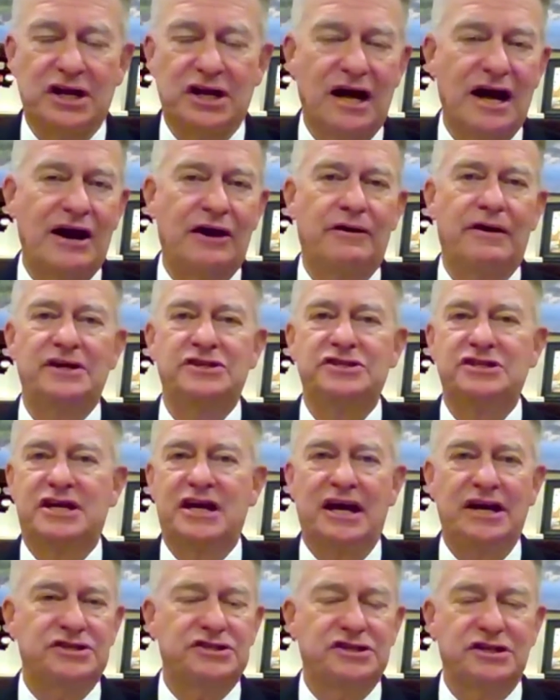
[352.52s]
traditional
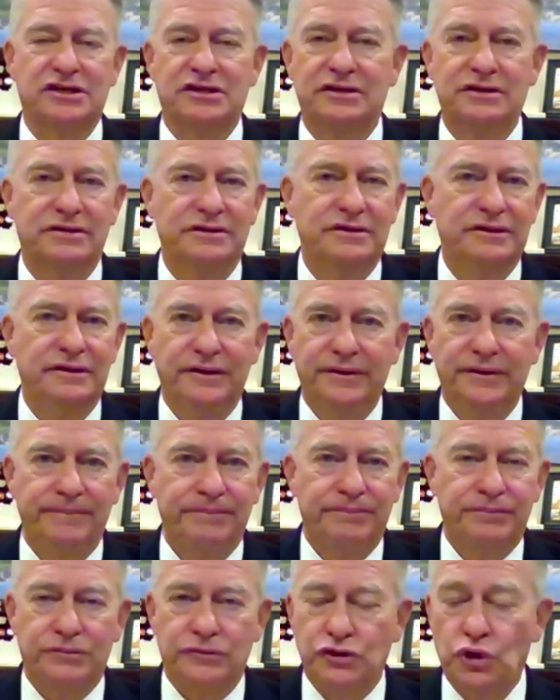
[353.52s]
higher
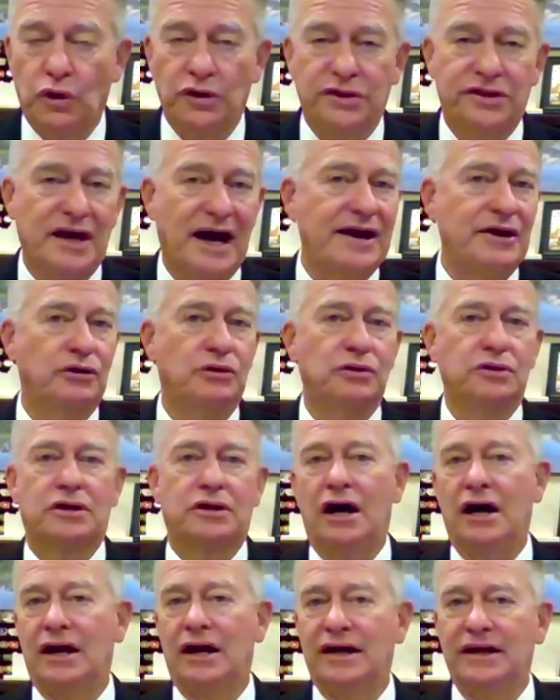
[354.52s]
education, North
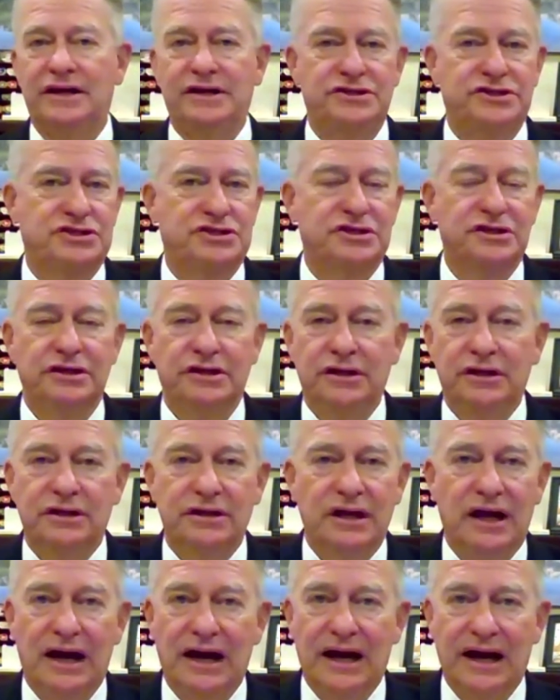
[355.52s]
Idaho
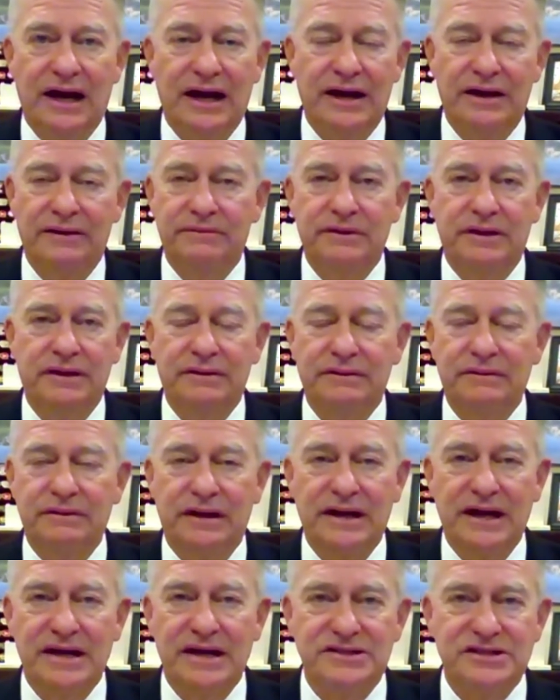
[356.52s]
College,
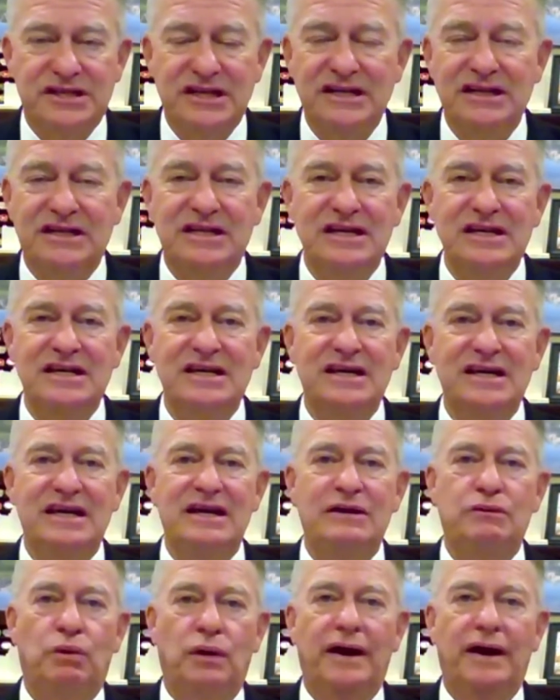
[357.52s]

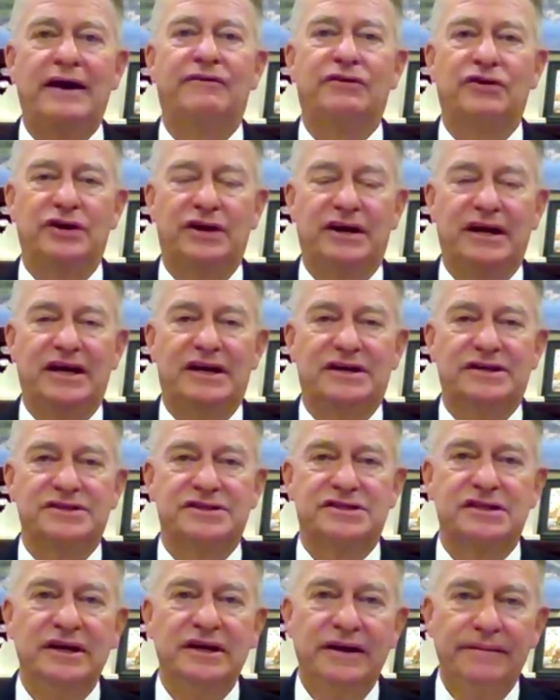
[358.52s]
CTE, whatever
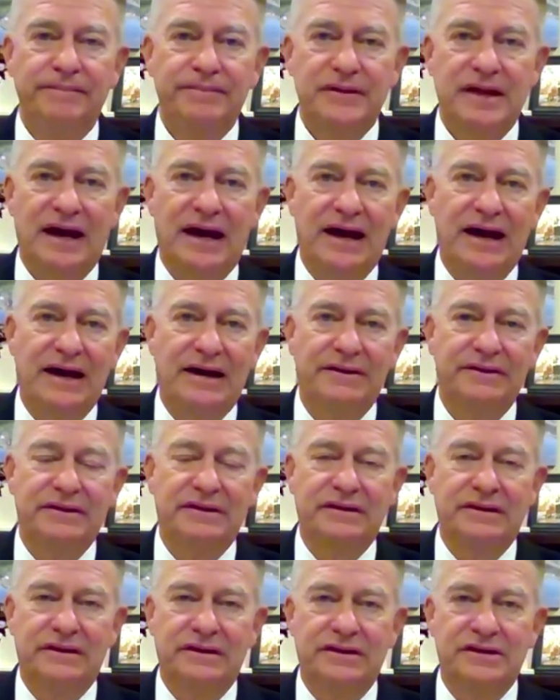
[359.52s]
it is.
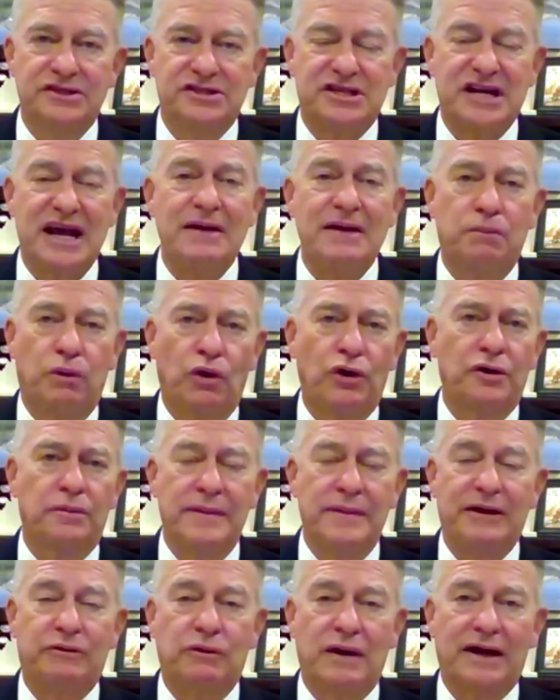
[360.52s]
The
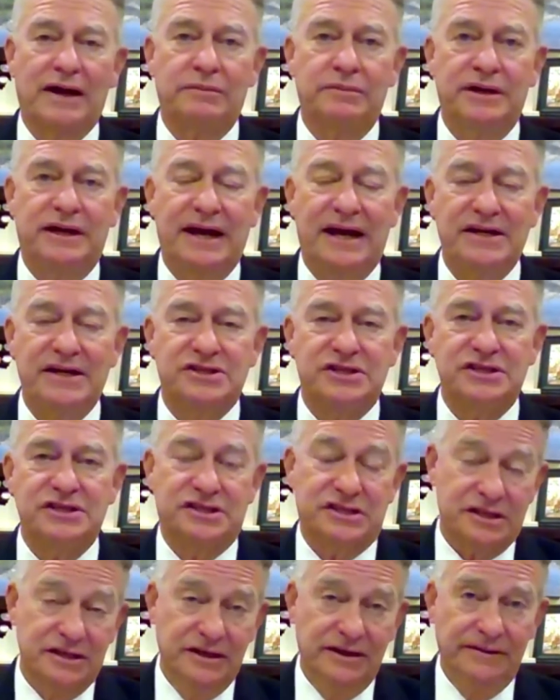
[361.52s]
state board will make
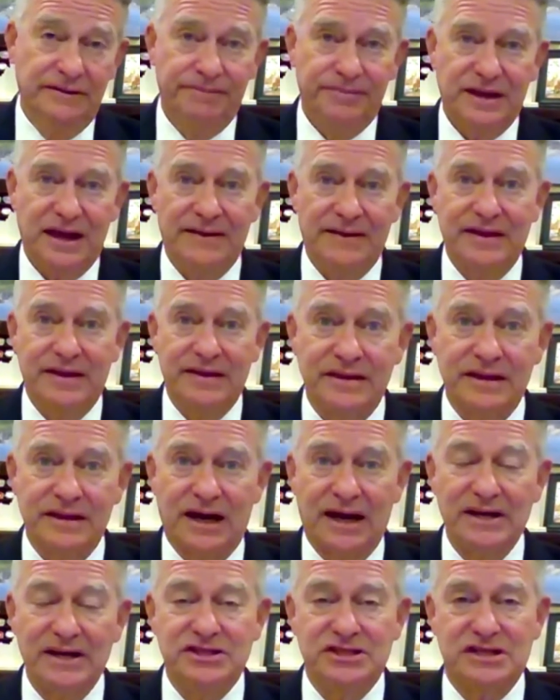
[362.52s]
recommendations,
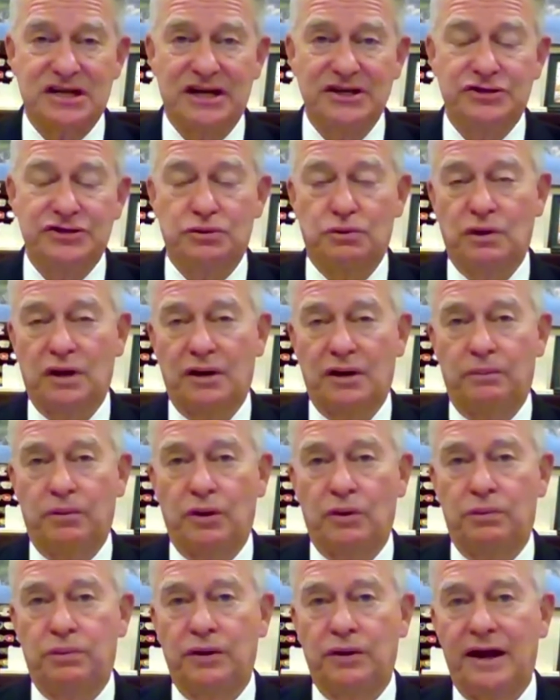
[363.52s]
and then the
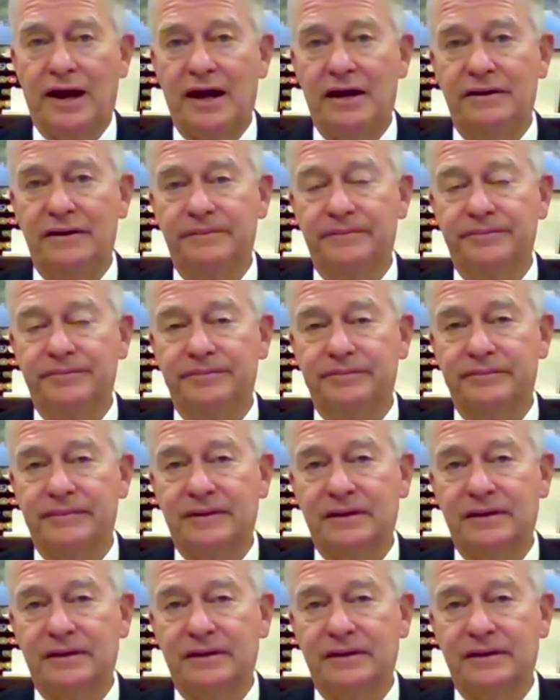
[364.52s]
legislature will appropriate.